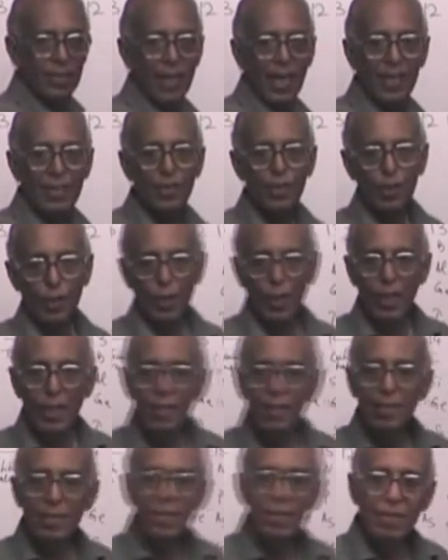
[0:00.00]
that
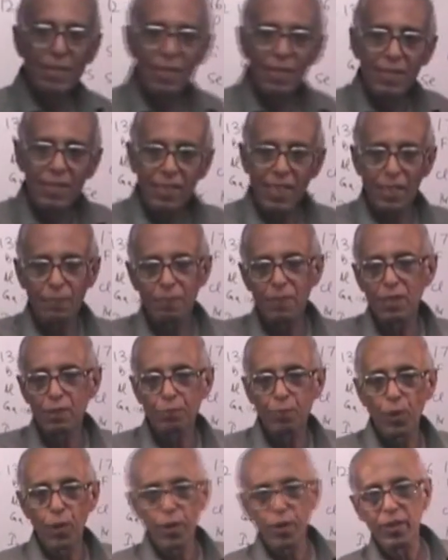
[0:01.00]
3. That
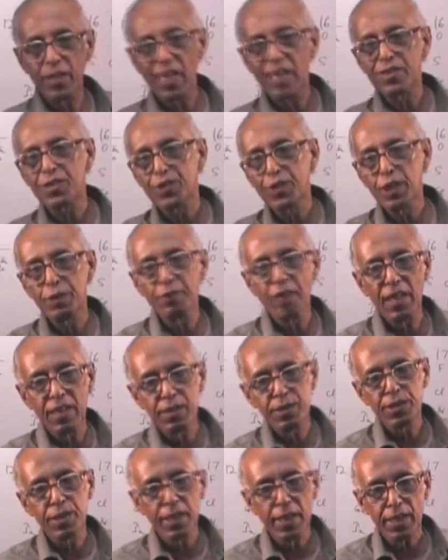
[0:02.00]
means boron has 3
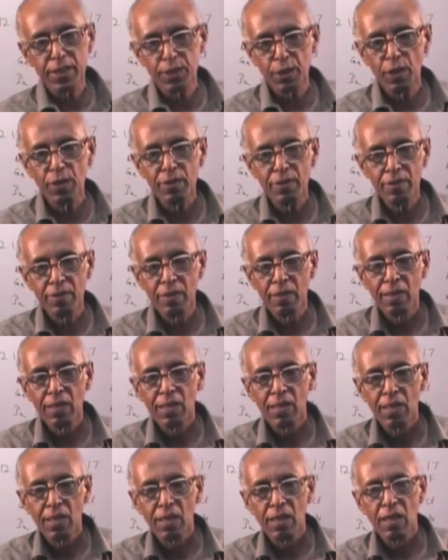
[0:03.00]
valence electrons.
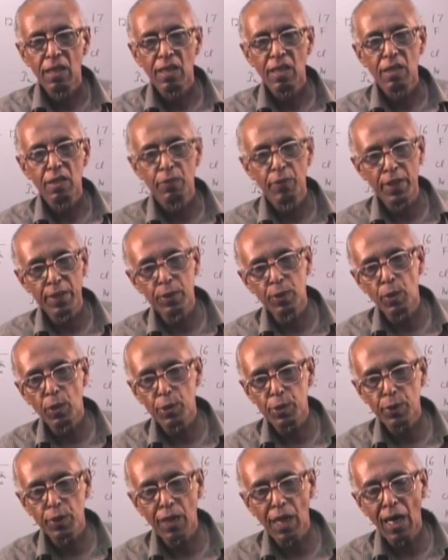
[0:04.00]
When you
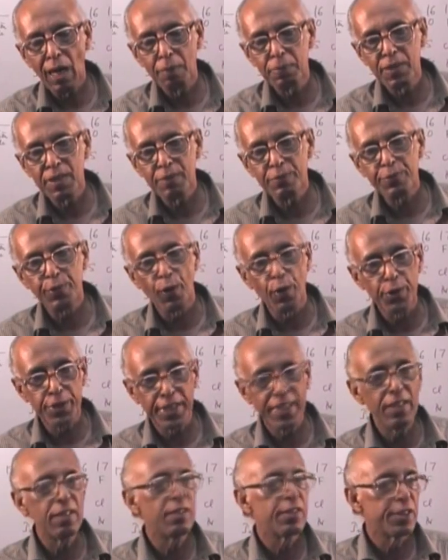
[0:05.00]
go to carbon,
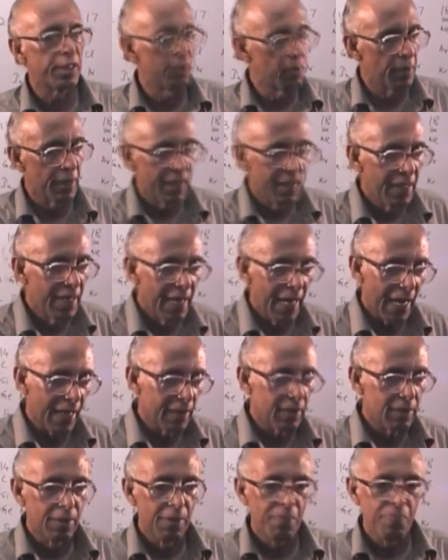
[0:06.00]
14, you
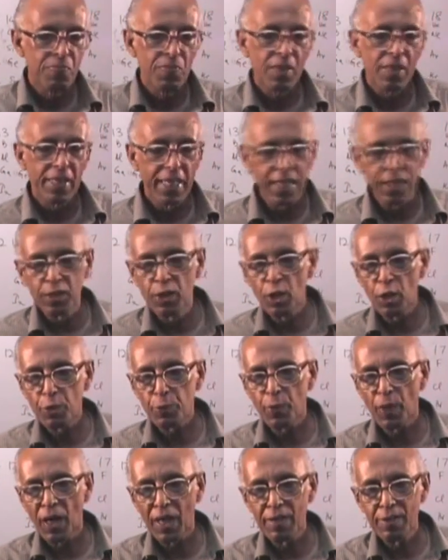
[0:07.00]

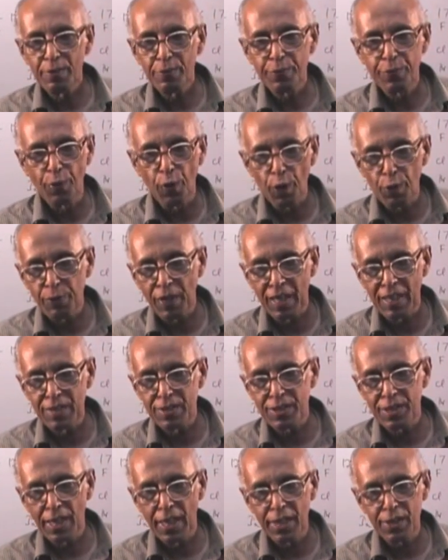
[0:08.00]
ignore 1, 4
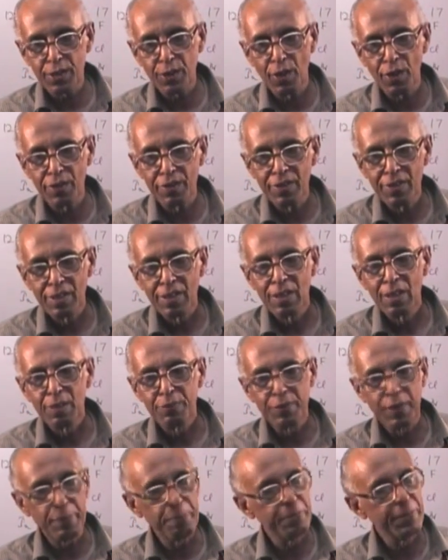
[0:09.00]
valence electron.
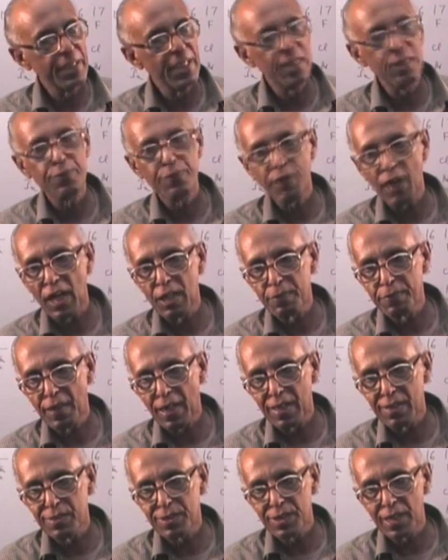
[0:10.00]
15, 5
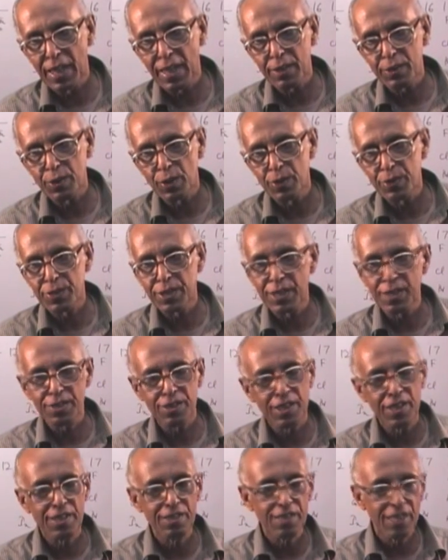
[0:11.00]
valence electron.
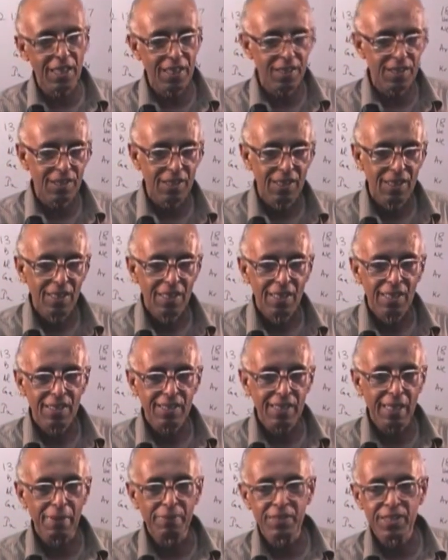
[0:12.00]
16, 6,
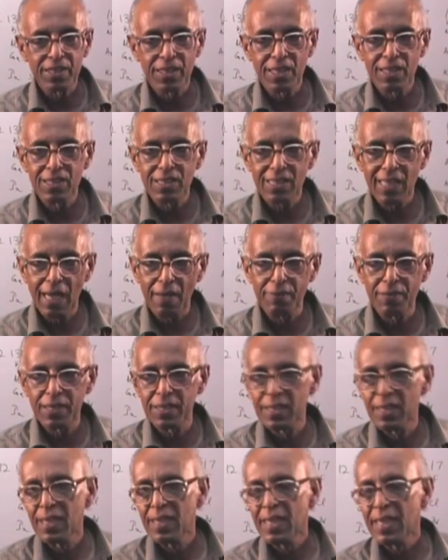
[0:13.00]
17,
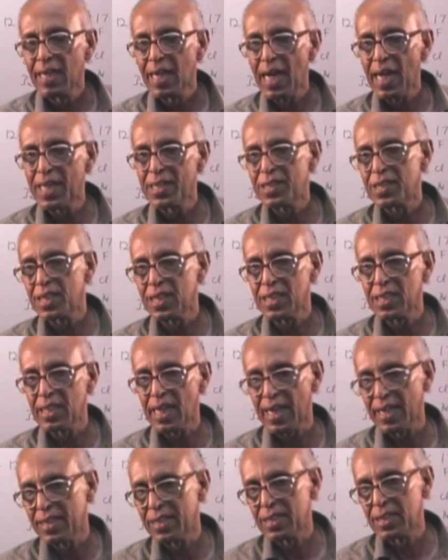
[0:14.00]
7,
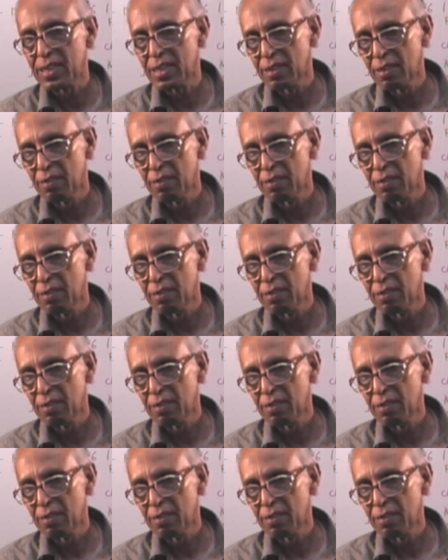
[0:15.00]
18, 8